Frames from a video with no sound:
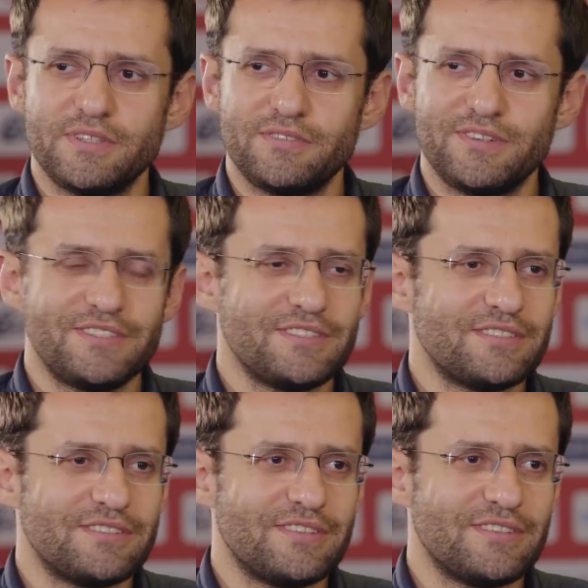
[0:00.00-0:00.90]
the
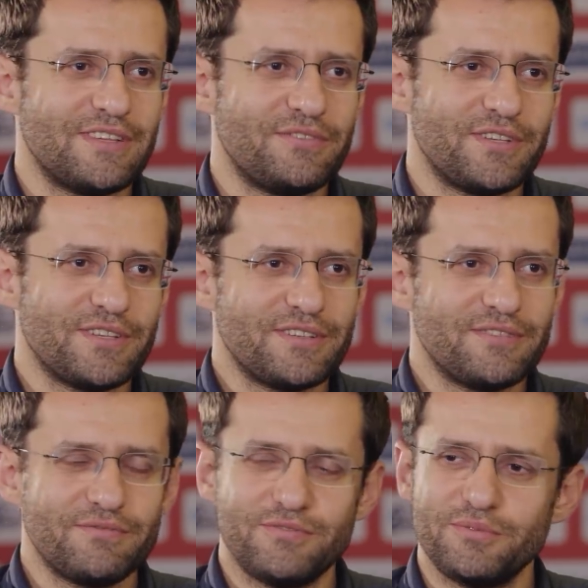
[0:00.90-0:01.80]
greatest living
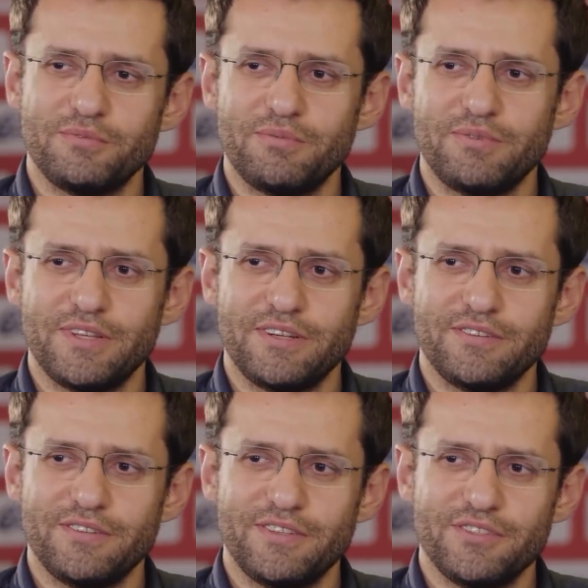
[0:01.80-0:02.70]
football player in